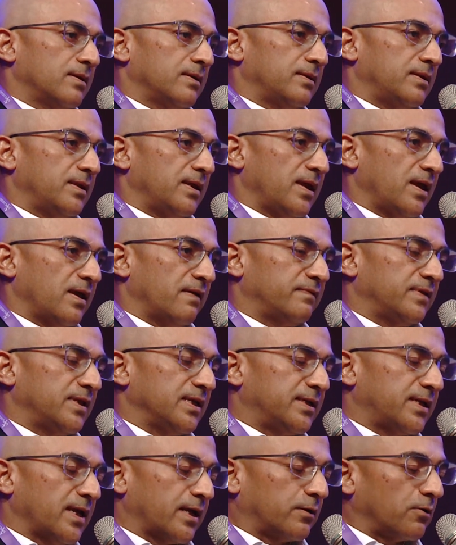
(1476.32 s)
they have the
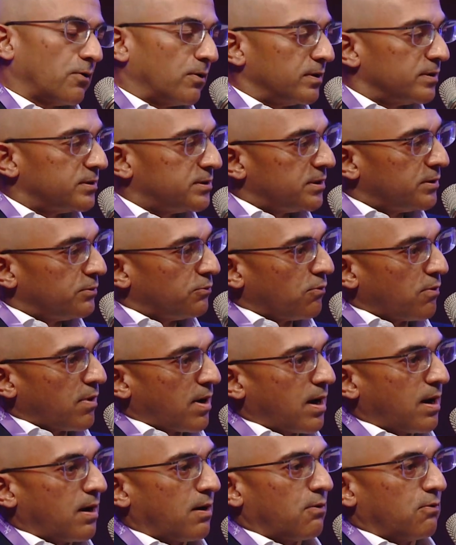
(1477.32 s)
technology
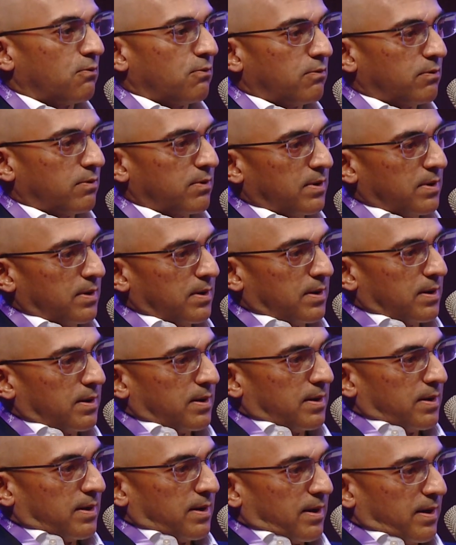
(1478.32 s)
know-how,
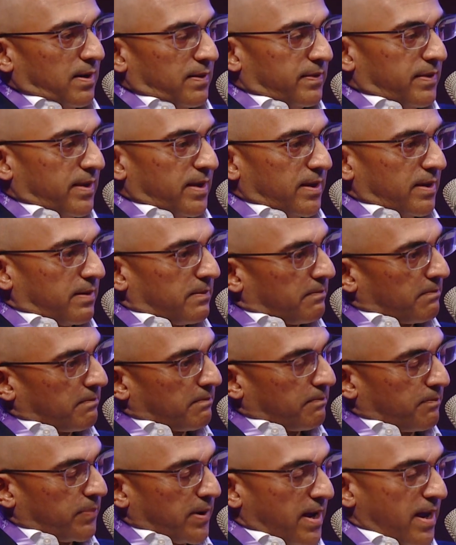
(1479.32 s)
and they
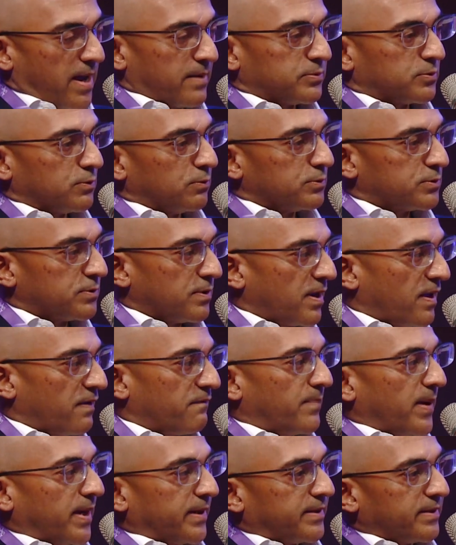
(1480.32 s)
perhaps also have
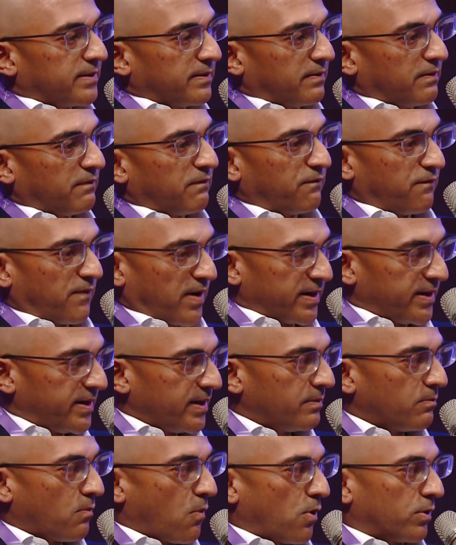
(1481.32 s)
better
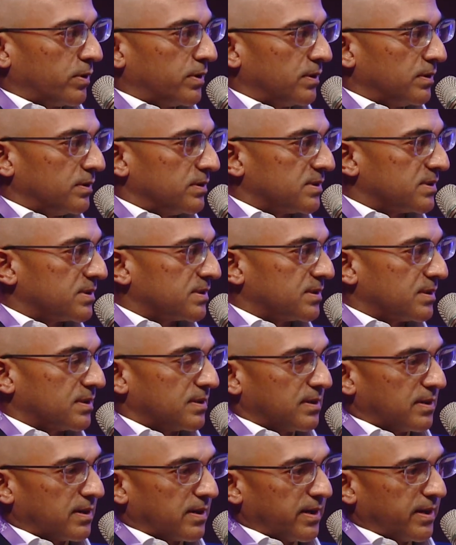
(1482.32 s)
funding models,
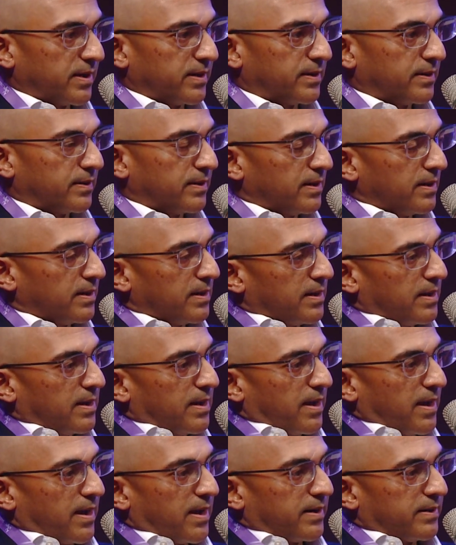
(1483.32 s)
right?
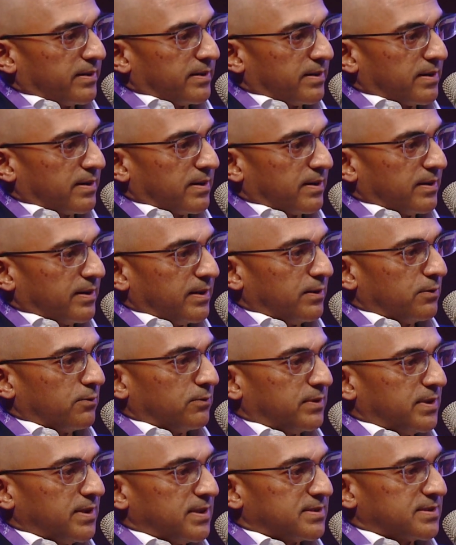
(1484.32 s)
And,
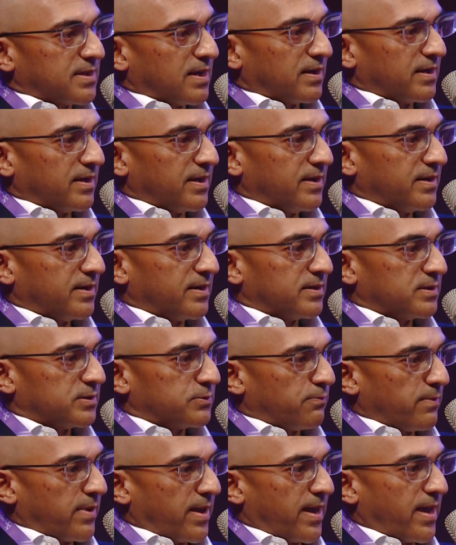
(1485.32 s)
these are areas
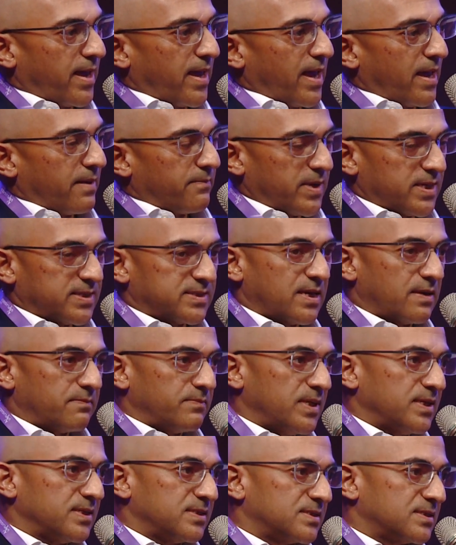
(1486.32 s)
where
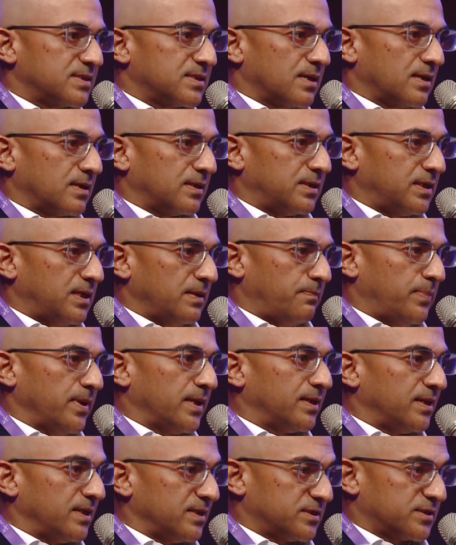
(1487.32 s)
MSMEs
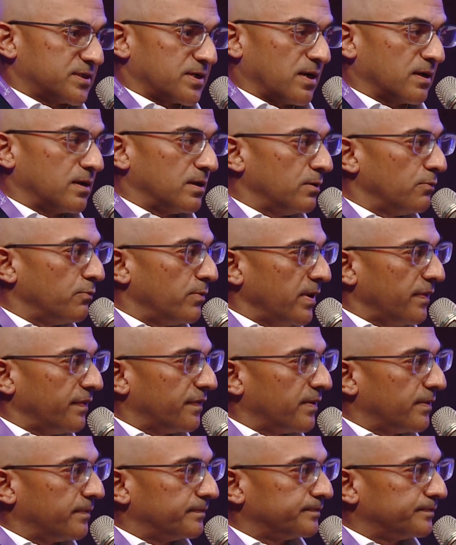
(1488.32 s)
typically struggle with.